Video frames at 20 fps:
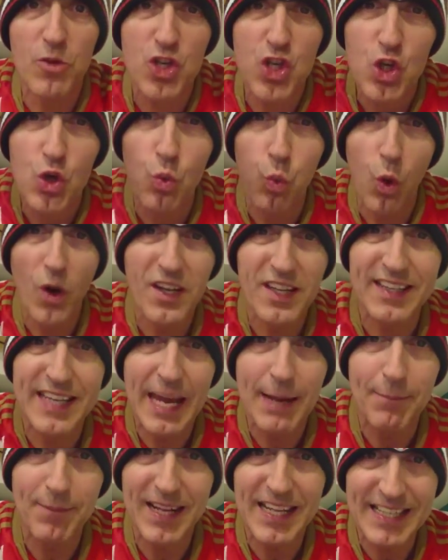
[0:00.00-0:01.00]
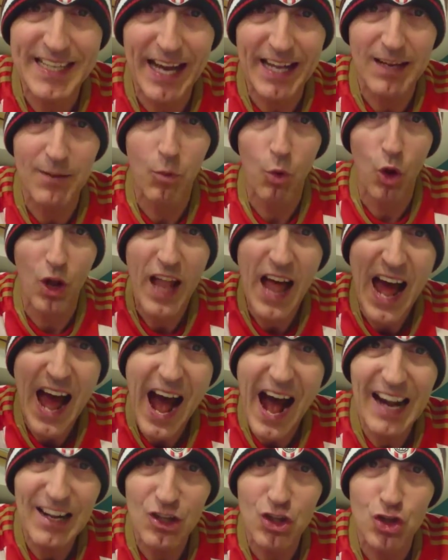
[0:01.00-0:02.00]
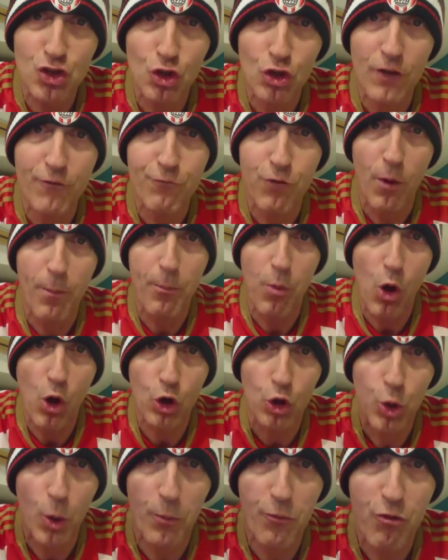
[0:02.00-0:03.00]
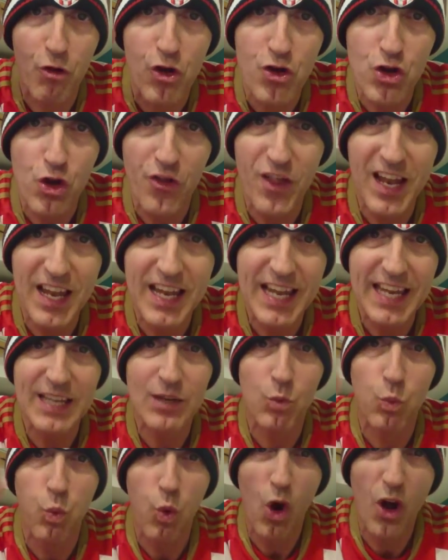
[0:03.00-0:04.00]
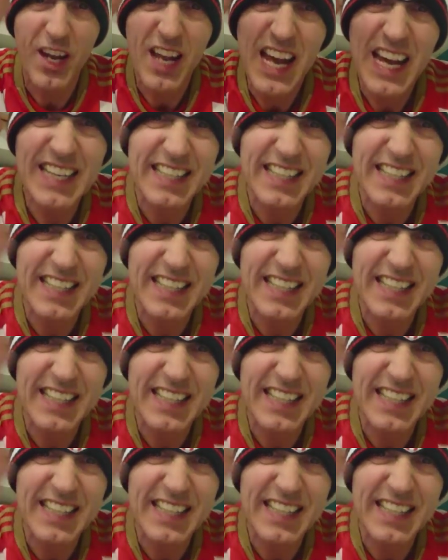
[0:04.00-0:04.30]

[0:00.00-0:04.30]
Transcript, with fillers: Do you want to keep Lee Cattermole at Sunderland Football Club for another League One